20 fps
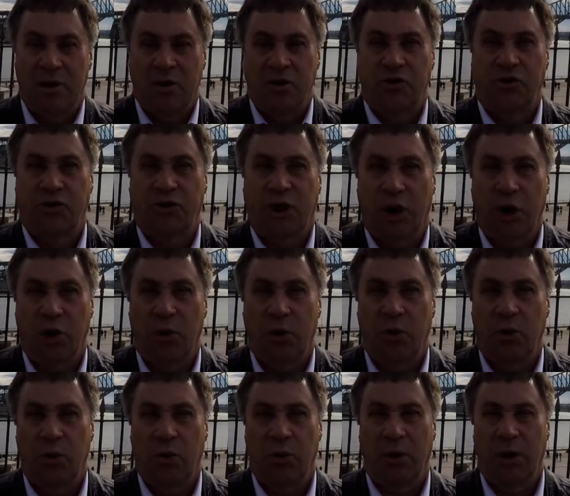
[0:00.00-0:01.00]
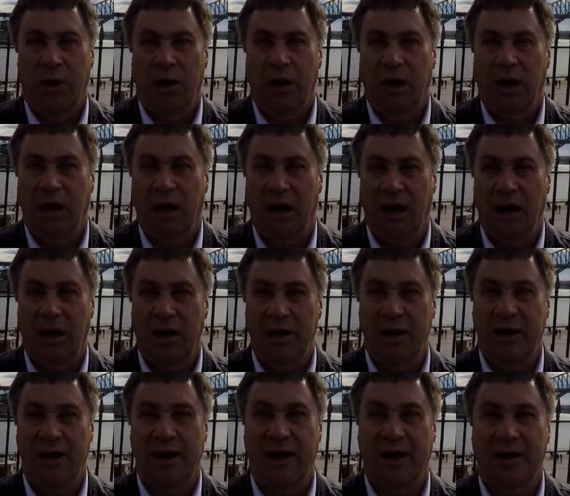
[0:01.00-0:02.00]
So
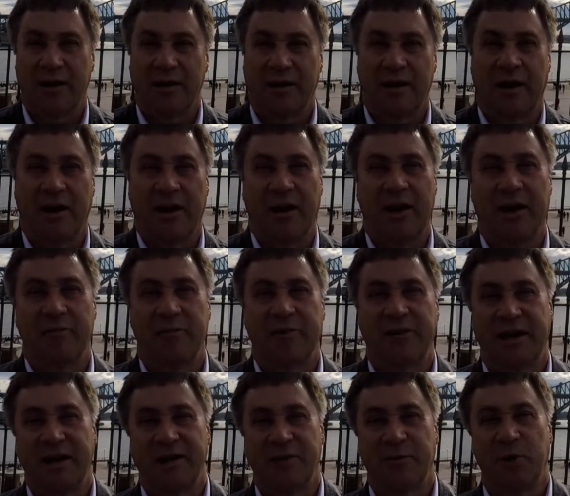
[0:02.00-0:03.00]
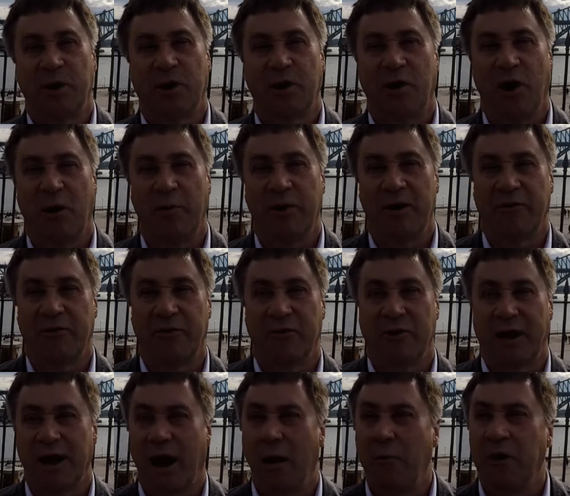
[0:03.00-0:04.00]
you can't claim cents per kilometre for
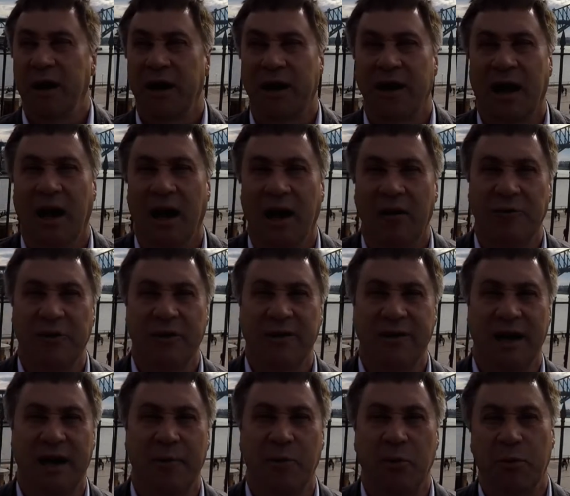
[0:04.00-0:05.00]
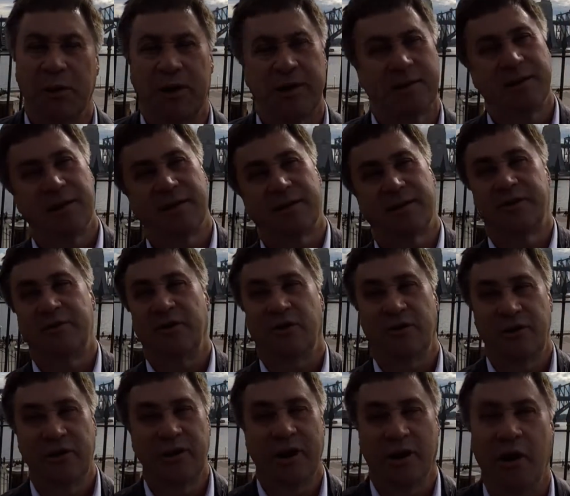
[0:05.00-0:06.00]
a company car, for example, because that's
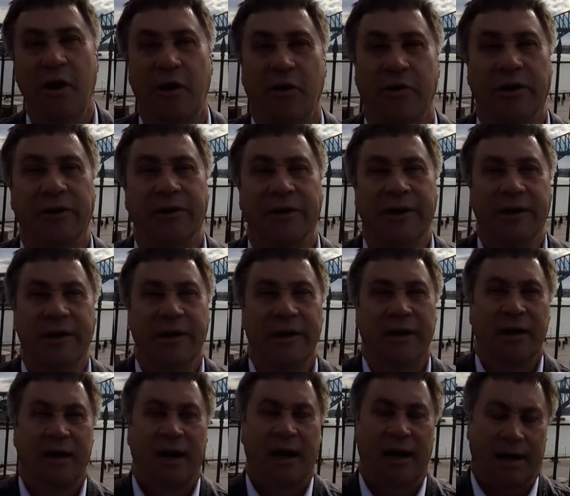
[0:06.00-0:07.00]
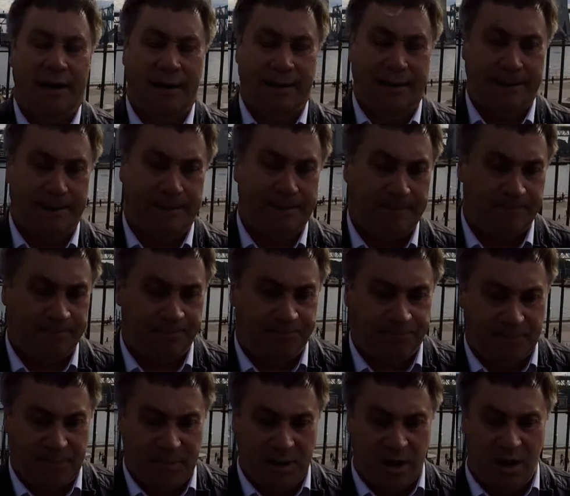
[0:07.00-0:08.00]
not, you don't own it.
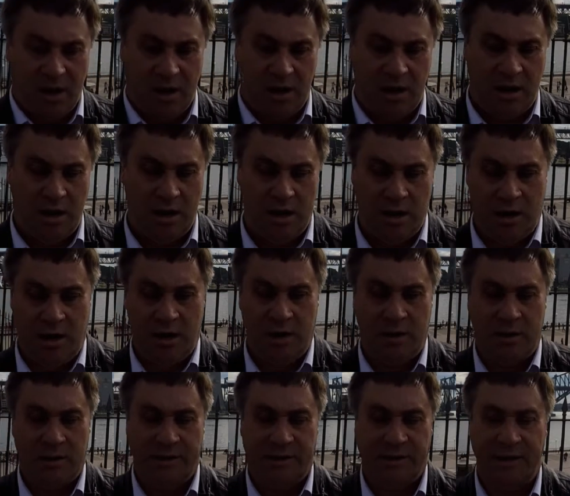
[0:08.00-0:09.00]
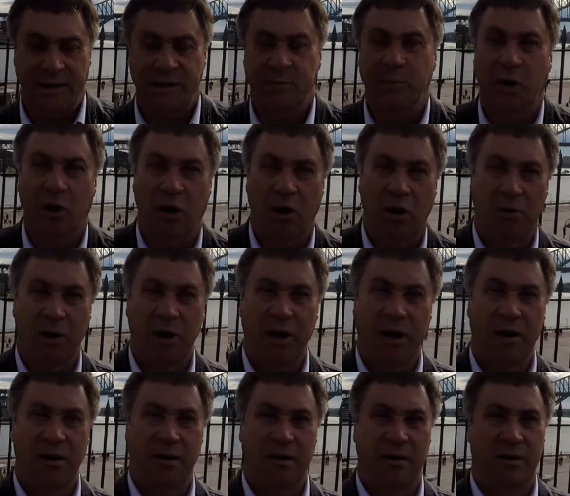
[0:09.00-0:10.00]
Cents per kilometre